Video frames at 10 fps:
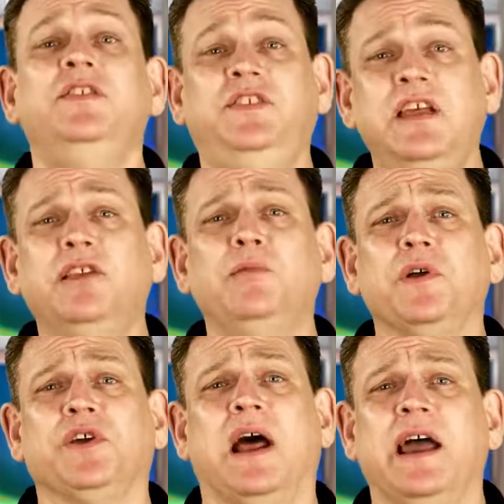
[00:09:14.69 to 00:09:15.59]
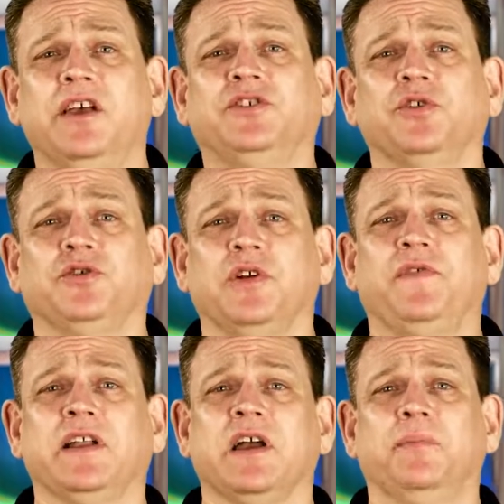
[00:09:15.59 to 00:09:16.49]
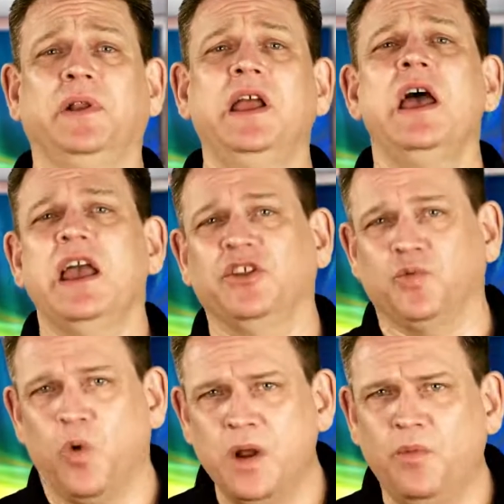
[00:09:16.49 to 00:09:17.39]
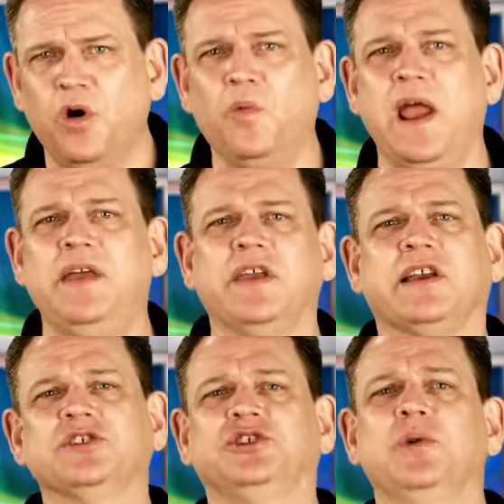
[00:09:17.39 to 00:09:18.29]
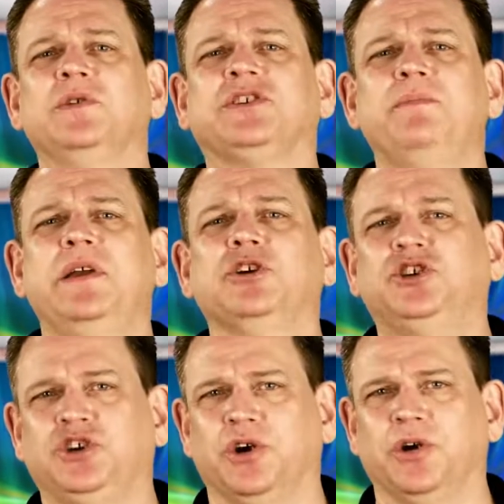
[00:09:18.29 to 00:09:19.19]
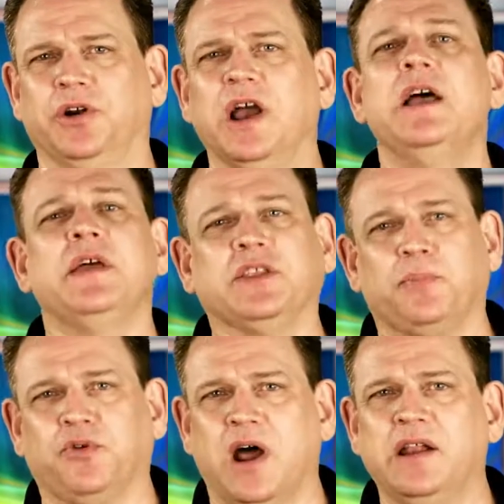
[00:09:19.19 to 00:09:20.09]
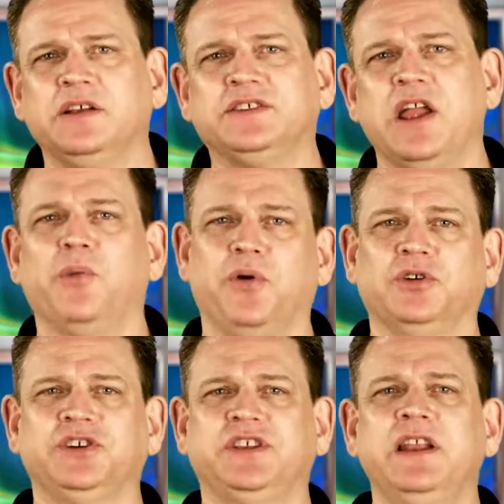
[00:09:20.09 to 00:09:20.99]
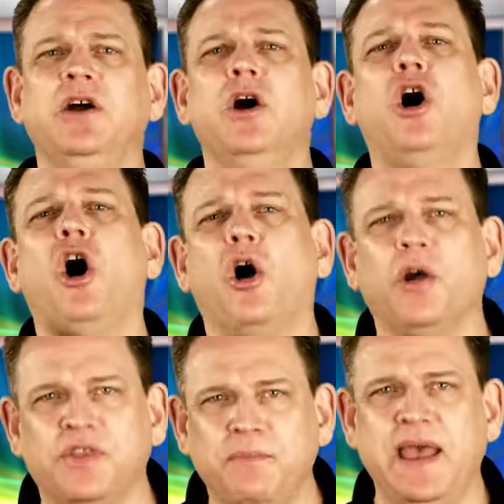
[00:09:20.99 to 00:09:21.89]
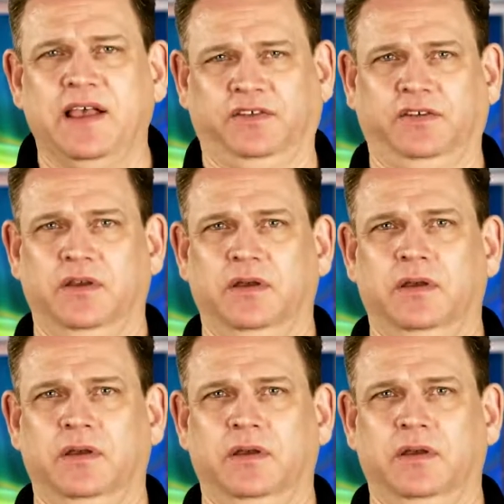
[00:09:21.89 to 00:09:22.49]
Dealing with an ISO certified company is one more way that consumers can be assured that the products they are purchasing are the best.